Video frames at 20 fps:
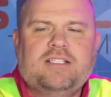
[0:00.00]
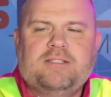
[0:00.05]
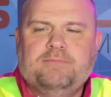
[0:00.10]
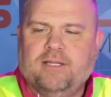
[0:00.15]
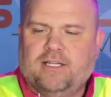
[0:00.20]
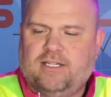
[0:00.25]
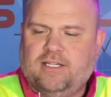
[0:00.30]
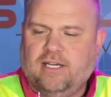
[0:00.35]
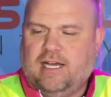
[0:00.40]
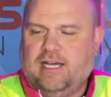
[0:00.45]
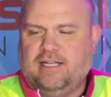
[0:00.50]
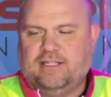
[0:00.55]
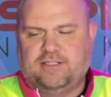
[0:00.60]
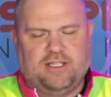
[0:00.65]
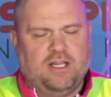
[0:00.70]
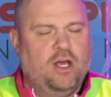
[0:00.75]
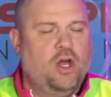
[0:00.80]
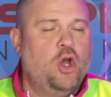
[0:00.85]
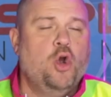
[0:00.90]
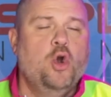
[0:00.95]

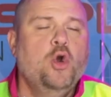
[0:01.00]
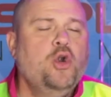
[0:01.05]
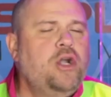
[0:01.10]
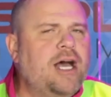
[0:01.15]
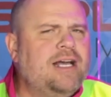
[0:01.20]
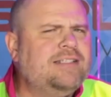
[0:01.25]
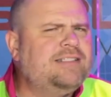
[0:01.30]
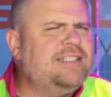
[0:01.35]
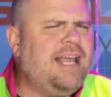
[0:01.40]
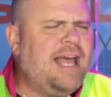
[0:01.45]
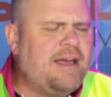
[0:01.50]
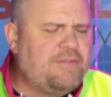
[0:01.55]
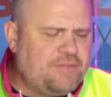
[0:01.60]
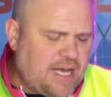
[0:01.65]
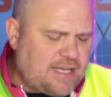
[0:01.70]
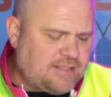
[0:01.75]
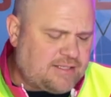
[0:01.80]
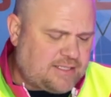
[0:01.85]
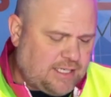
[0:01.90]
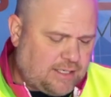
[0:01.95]
because who doesn't have
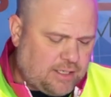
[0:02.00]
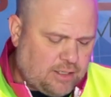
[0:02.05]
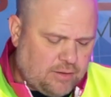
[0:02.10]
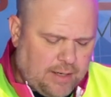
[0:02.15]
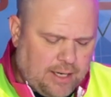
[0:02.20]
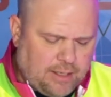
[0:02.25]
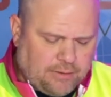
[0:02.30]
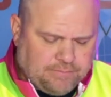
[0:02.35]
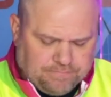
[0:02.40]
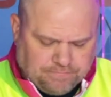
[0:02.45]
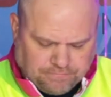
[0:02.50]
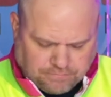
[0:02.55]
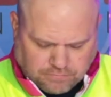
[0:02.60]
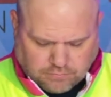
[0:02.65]
that sticking around?